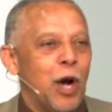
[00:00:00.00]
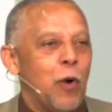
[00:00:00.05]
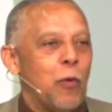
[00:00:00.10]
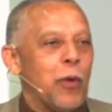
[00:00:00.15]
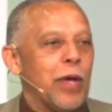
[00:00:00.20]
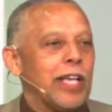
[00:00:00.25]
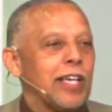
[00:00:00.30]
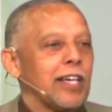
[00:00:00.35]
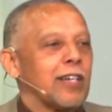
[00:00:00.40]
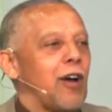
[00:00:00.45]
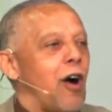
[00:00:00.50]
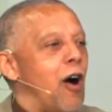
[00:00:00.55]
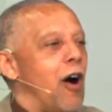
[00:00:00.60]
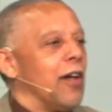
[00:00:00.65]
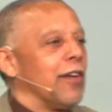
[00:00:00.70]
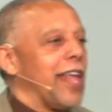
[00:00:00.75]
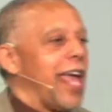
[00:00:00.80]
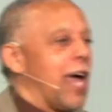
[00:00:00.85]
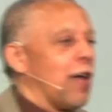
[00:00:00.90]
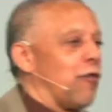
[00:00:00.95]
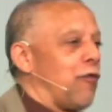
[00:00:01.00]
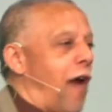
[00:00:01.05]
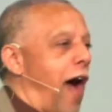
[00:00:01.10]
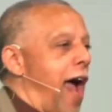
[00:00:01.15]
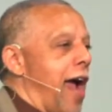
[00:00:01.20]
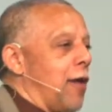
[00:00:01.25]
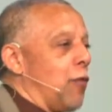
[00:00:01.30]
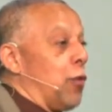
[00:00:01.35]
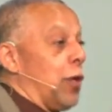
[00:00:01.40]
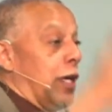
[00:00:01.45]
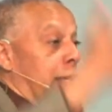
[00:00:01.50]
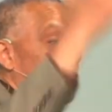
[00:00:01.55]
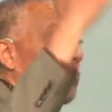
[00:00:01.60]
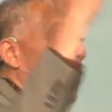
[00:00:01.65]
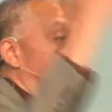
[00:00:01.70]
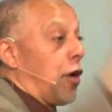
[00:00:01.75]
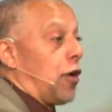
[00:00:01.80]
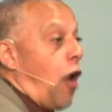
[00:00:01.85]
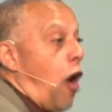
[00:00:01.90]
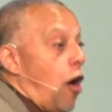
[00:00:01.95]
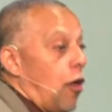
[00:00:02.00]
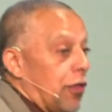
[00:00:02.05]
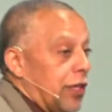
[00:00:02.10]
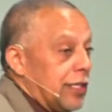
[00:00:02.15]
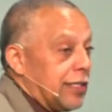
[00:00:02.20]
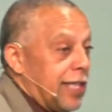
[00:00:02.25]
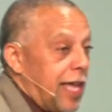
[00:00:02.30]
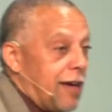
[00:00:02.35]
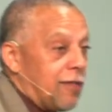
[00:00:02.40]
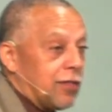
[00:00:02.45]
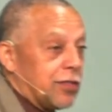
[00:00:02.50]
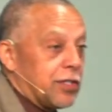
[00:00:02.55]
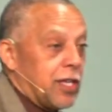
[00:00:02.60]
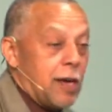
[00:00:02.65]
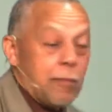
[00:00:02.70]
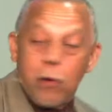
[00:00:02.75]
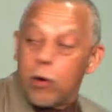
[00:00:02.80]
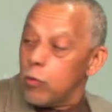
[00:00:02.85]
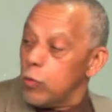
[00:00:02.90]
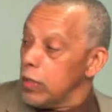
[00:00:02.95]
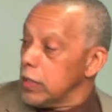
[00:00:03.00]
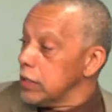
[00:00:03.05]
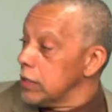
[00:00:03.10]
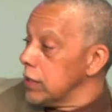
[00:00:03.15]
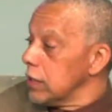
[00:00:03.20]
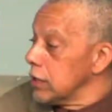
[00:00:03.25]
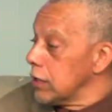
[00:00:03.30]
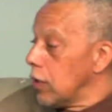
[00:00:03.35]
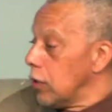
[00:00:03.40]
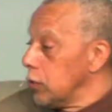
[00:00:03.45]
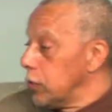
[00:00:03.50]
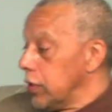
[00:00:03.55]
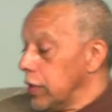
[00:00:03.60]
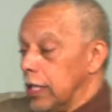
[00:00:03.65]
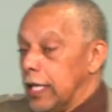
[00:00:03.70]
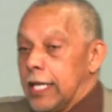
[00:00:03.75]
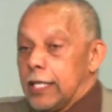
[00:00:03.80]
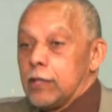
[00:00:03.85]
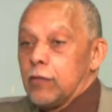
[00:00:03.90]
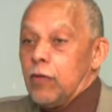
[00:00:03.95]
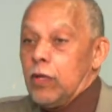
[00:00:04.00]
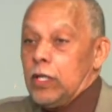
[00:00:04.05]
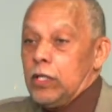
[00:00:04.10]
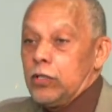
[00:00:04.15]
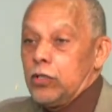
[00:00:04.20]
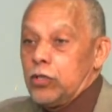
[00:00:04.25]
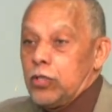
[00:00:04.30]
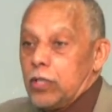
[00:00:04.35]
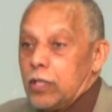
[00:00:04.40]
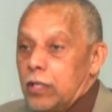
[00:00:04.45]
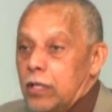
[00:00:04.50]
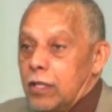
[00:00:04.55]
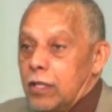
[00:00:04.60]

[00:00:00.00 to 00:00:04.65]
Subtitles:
We could call down fire and we can burn all these devils up, or we could just go to the next village.